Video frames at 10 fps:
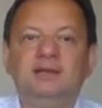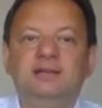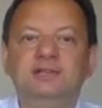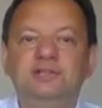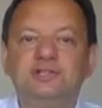
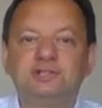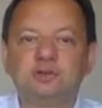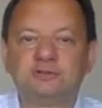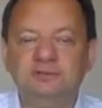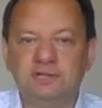in this
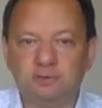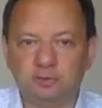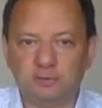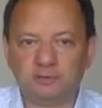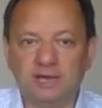short
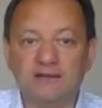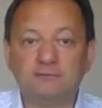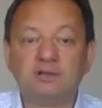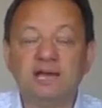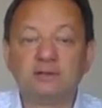video I
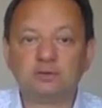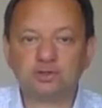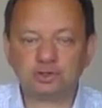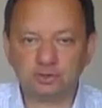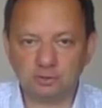would like to
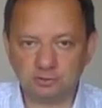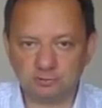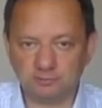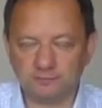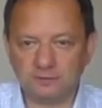show
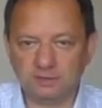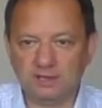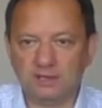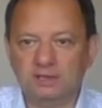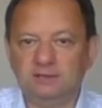you
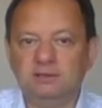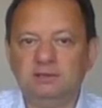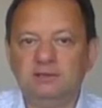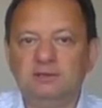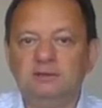
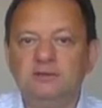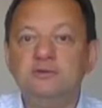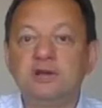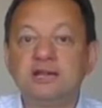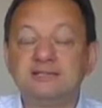the
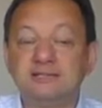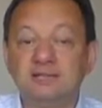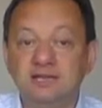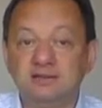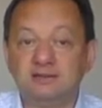current
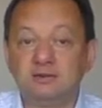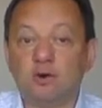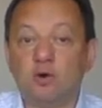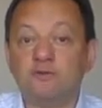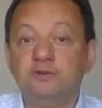state
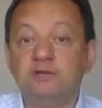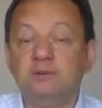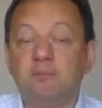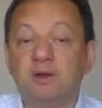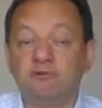of the
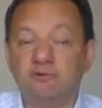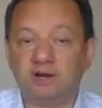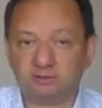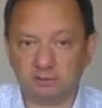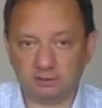
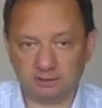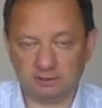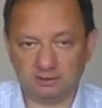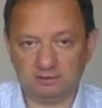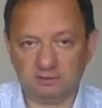
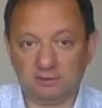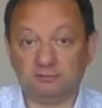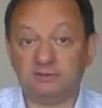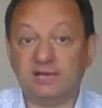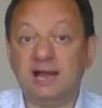manufacturing of
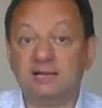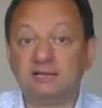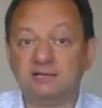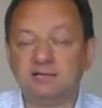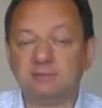the
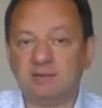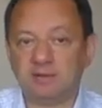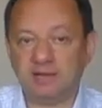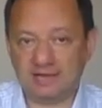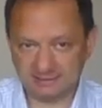LdreamM
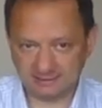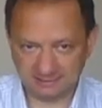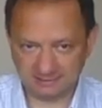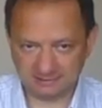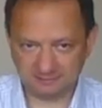
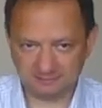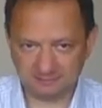headsets.